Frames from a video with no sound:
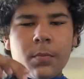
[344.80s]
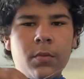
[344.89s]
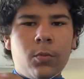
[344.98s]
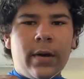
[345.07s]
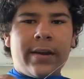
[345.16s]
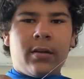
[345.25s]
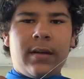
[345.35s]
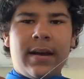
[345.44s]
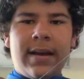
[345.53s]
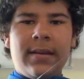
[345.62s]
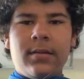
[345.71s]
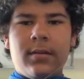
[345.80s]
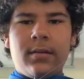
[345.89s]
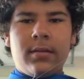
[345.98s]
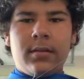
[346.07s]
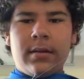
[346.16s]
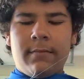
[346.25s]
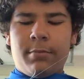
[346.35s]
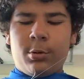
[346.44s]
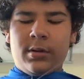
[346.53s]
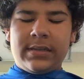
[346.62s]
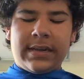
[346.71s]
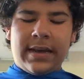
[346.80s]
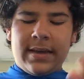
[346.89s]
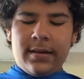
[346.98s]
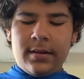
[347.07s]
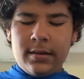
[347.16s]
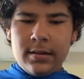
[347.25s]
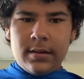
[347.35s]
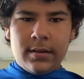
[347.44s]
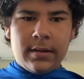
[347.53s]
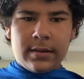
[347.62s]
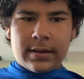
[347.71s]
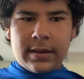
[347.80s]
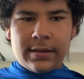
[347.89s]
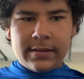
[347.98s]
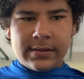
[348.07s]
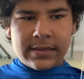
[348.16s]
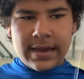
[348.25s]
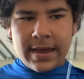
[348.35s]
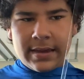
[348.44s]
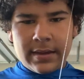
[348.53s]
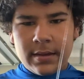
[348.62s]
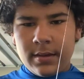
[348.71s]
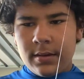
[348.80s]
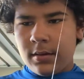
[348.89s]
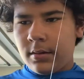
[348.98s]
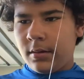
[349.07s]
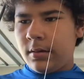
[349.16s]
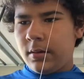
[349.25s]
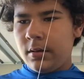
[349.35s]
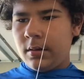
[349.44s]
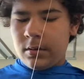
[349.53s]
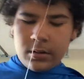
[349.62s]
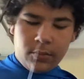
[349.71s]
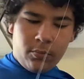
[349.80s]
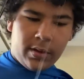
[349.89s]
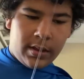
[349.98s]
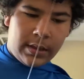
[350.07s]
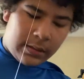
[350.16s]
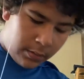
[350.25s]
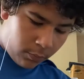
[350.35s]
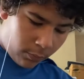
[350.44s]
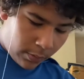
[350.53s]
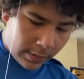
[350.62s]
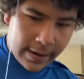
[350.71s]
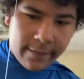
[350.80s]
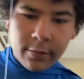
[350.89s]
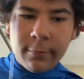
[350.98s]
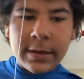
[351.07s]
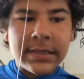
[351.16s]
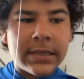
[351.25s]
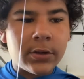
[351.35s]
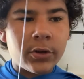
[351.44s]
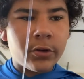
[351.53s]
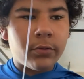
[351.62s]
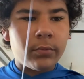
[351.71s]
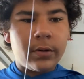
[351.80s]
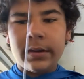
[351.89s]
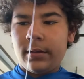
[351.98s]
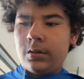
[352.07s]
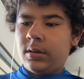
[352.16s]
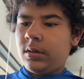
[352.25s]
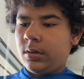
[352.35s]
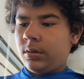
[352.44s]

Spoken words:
Wet your line and pull it tight. Cut this tag in with wherever my scissors went.